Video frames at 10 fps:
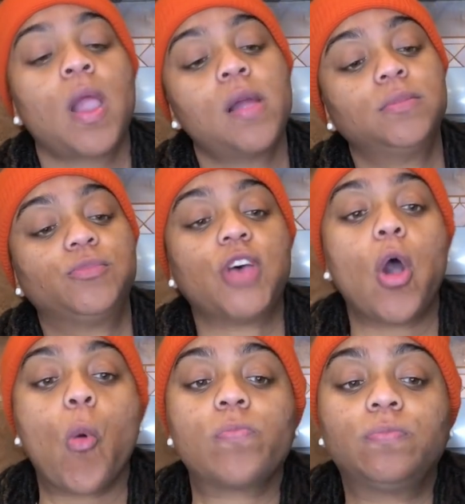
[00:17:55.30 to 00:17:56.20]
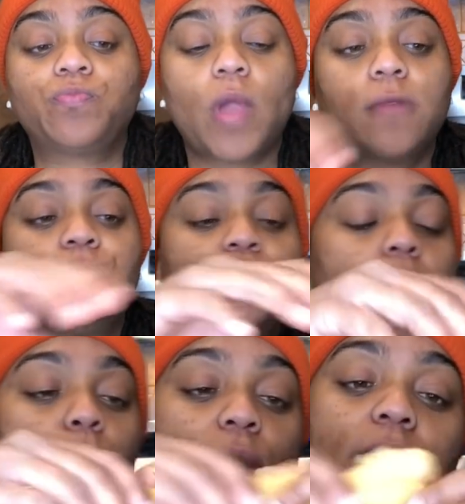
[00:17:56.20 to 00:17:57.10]
So
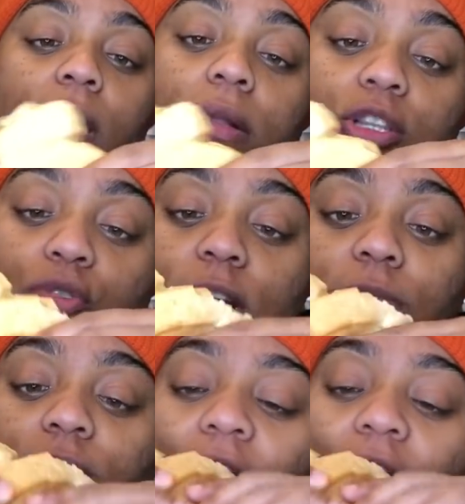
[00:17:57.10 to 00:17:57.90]
I'm reading the scripts.